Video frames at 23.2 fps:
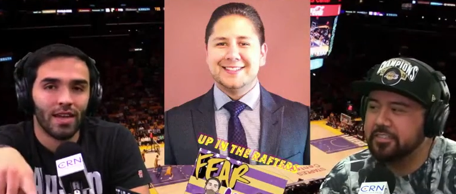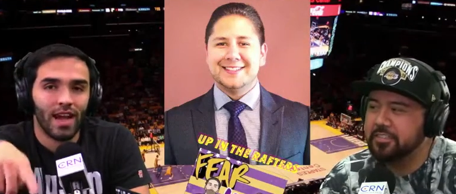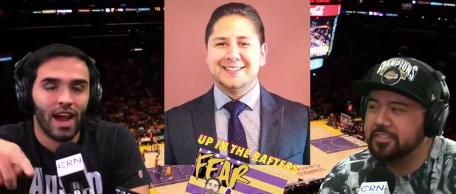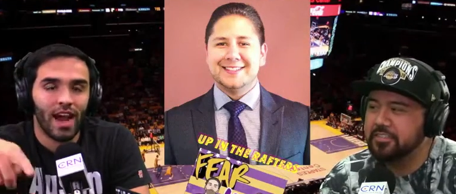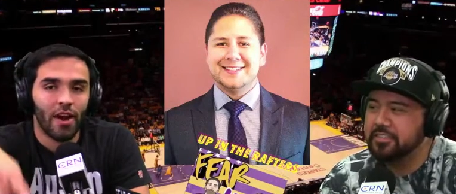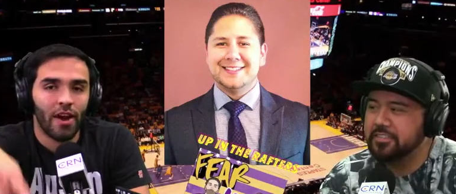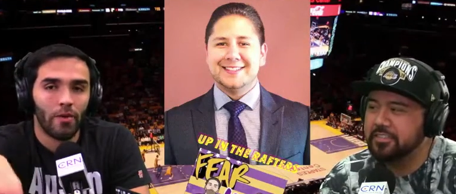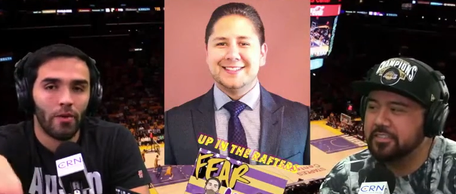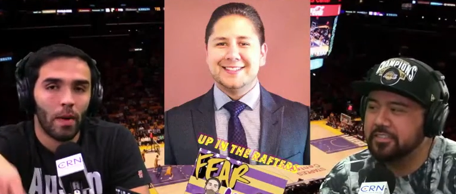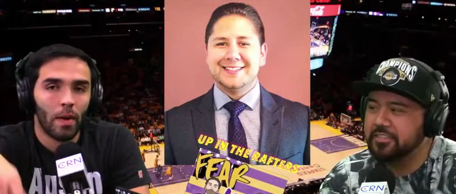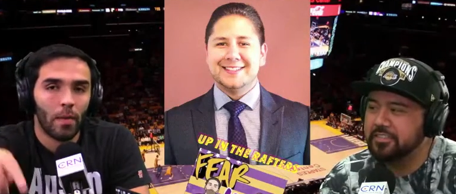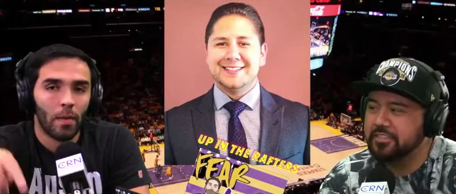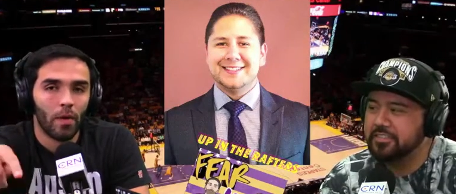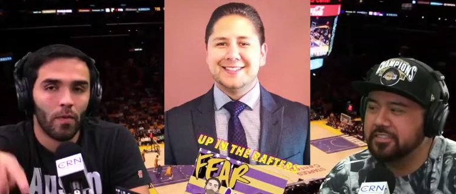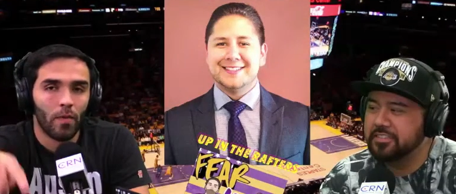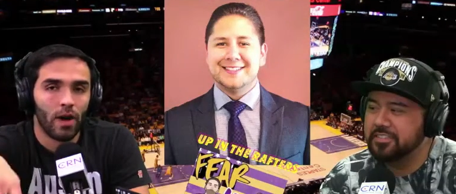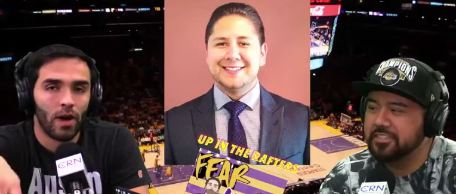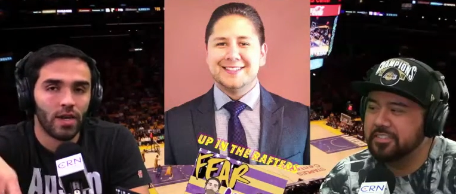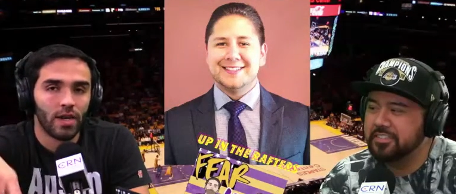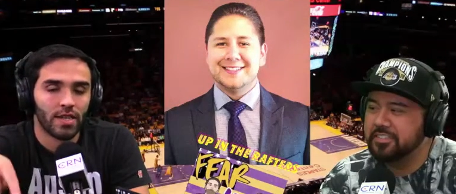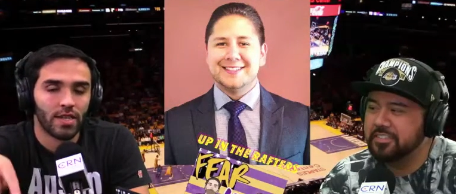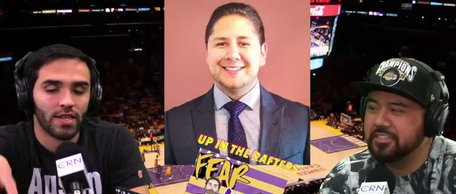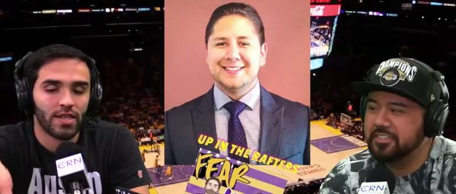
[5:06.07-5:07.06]
Speaker 1: I remember
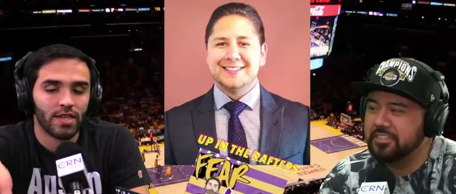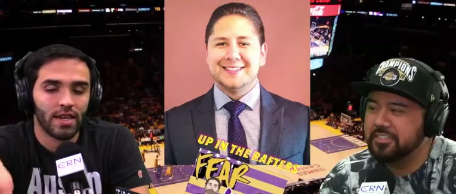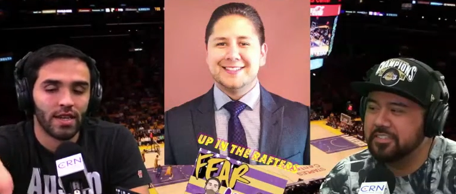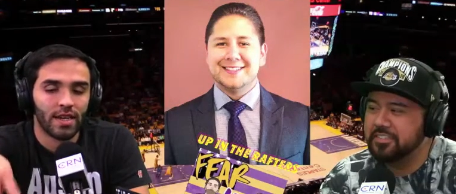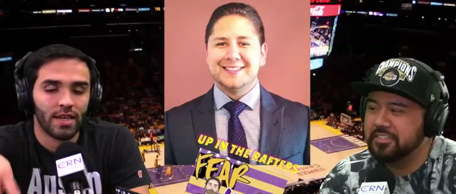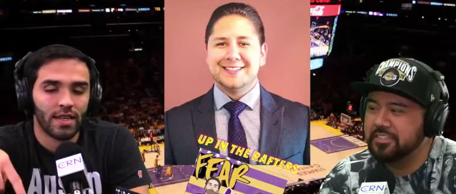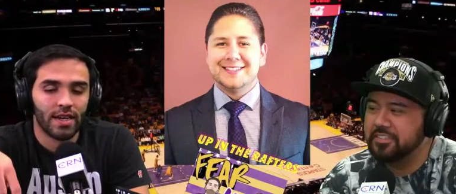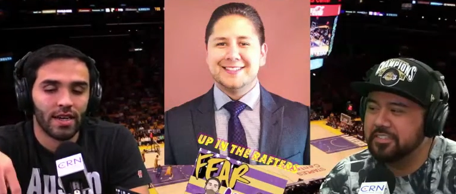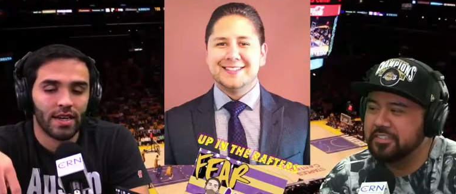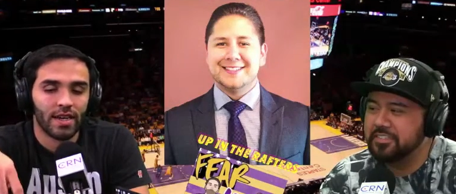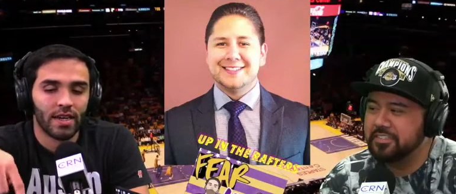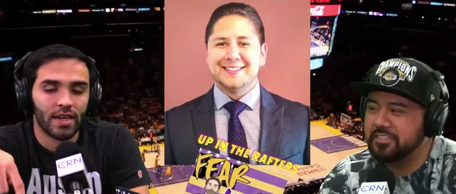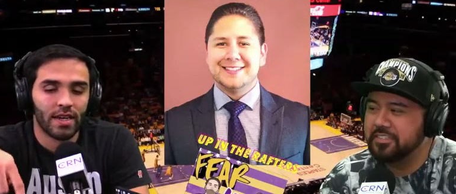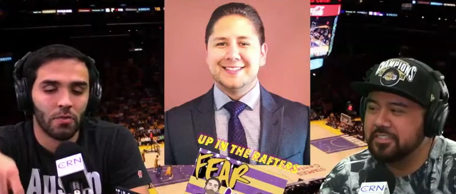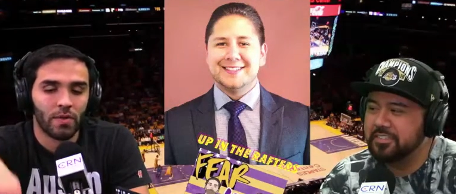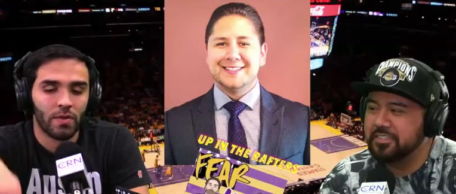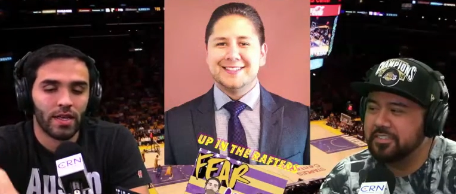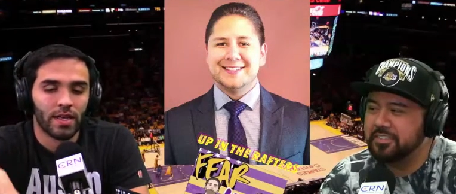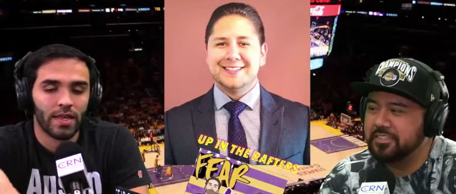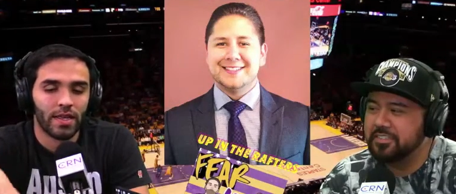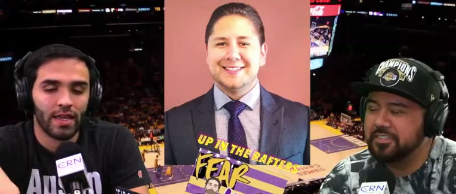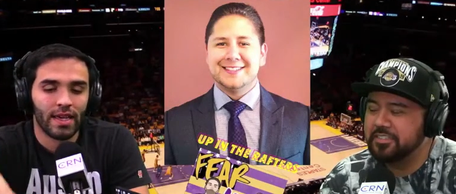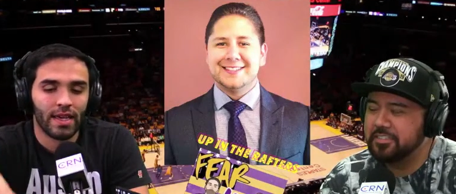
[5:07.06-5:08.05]
watching it, and like when the,